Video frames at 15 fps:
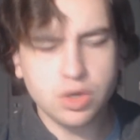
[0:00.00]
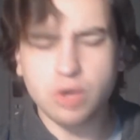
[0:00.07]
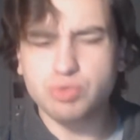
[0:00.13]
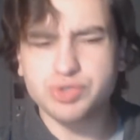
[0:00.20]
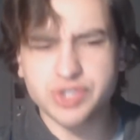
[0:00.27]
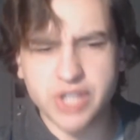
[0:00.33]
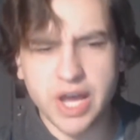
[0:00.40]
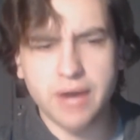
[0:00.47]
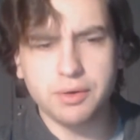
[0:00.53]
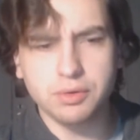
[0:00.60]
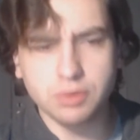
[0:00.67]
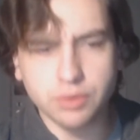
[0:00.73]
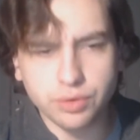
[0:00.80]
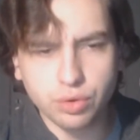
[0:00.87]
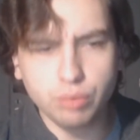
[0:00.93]
goes down
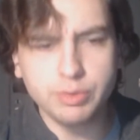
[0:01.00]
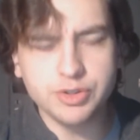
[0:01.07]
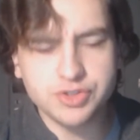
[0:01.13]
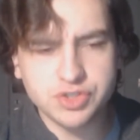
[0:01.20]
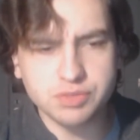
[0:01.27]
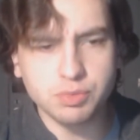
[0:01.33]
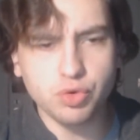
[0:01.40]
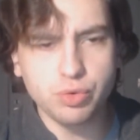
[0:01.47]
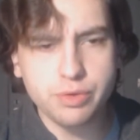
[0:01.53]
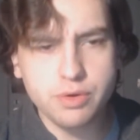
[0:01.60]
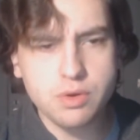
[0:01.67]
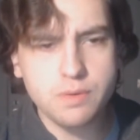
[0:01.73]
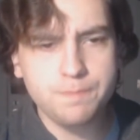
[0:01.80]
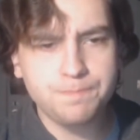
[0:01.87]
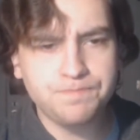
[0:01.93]
a little bit
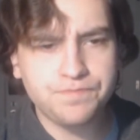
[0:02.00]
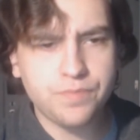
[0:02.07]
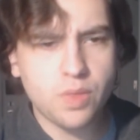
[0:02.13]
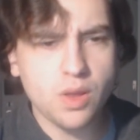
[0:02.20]
smoother.